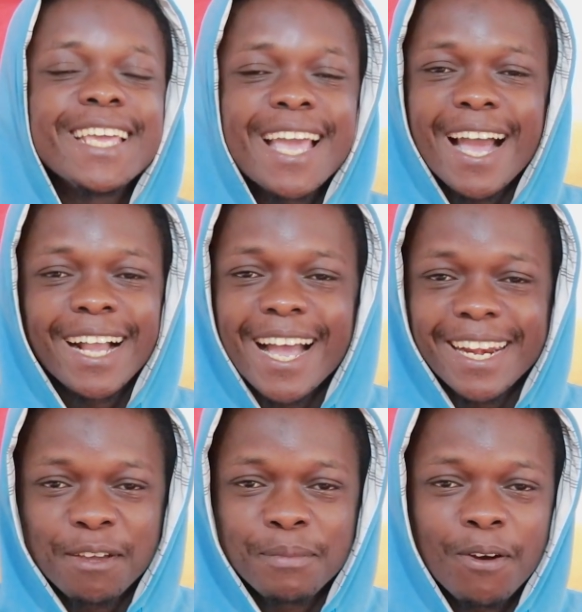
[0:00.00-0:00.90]
e den a
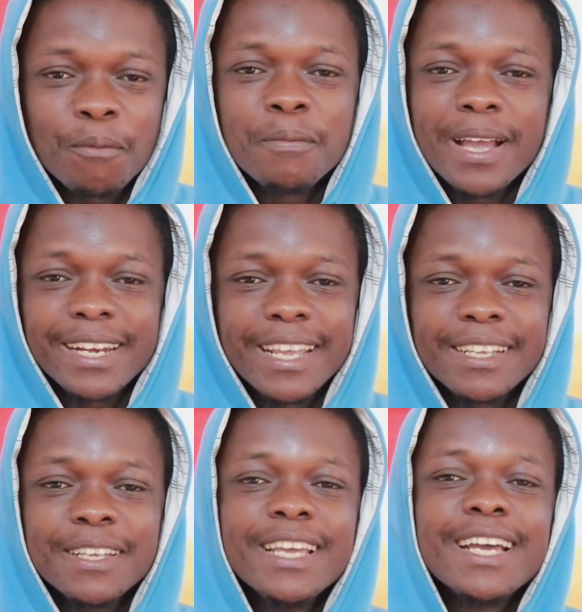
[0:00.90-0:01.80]
Ghana be omo be
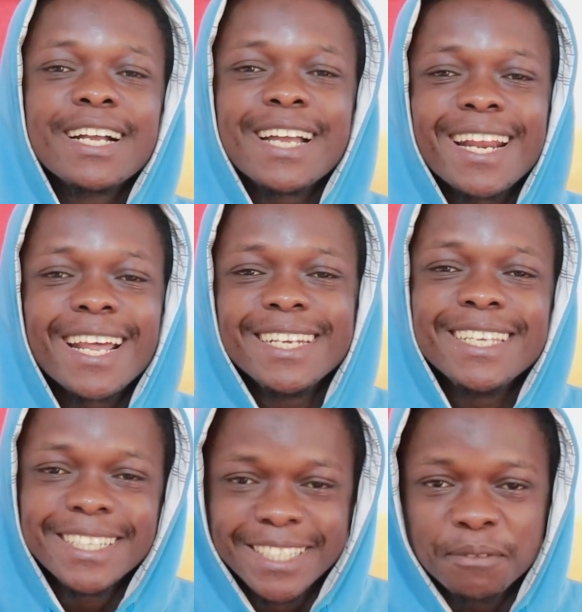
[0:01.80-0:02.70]
den Ghana ni
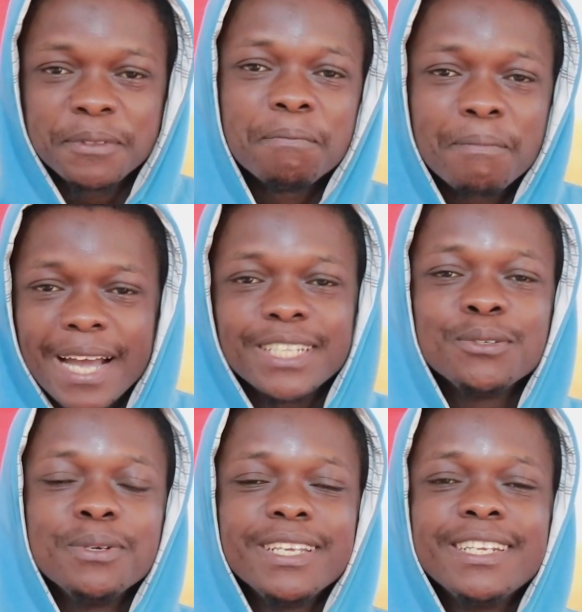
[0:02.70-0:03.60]
Egypt
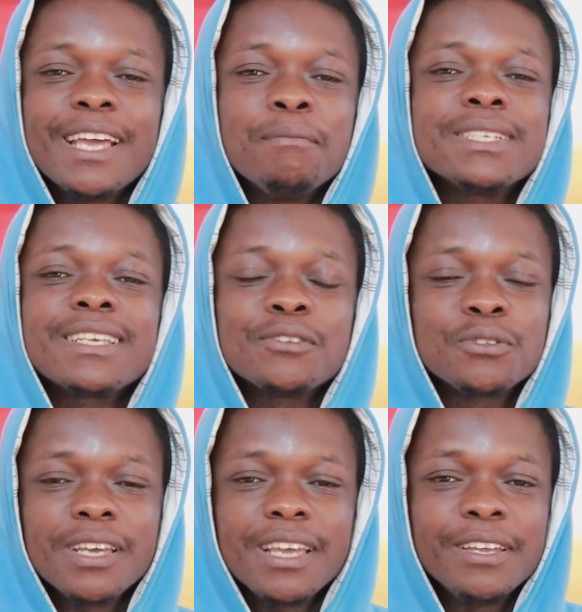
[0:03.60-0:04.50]
match we e be san
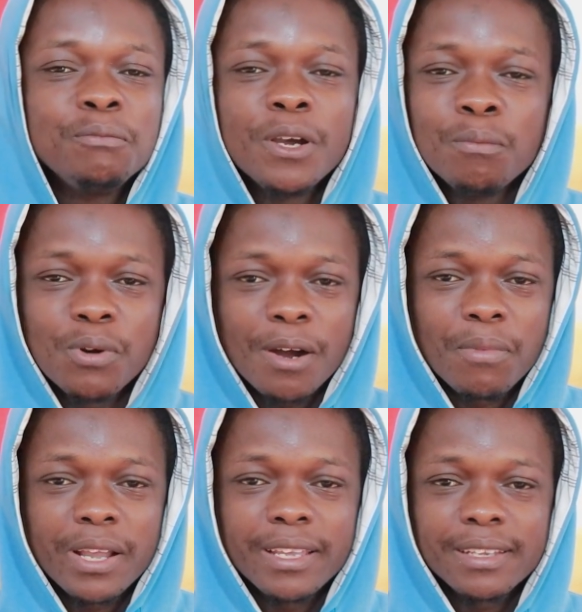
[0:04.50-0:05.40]
so e gu
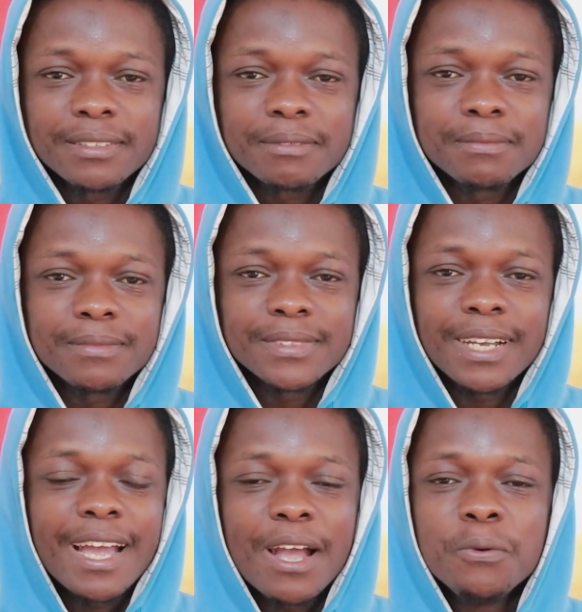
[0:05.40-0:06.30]
aboye
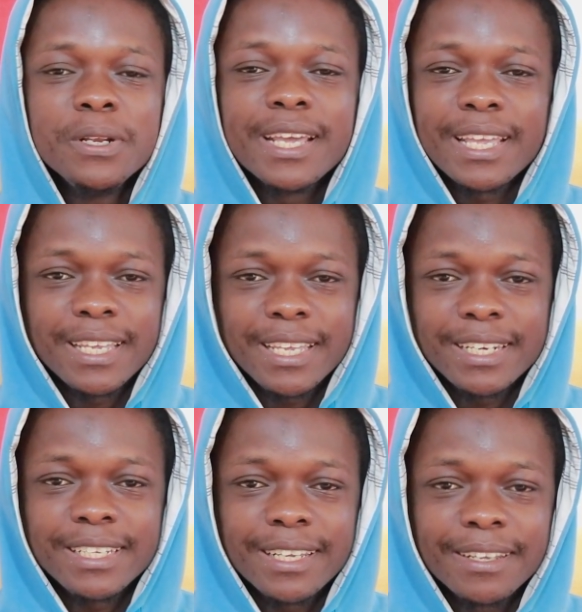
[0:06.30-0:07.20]
aha win na ye
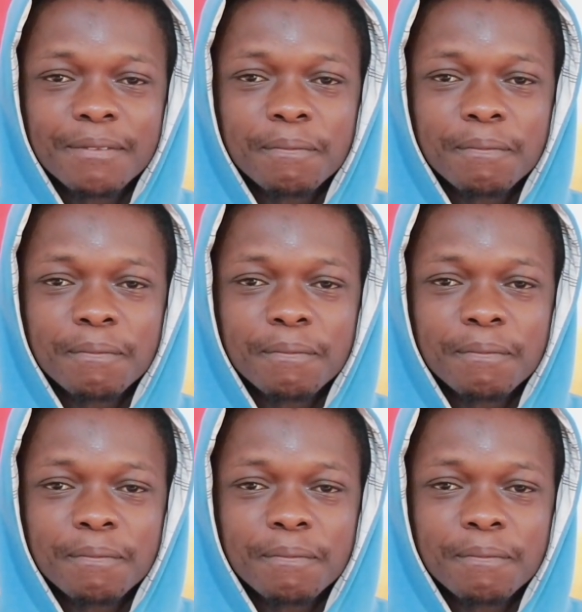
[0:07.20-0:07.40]
ye de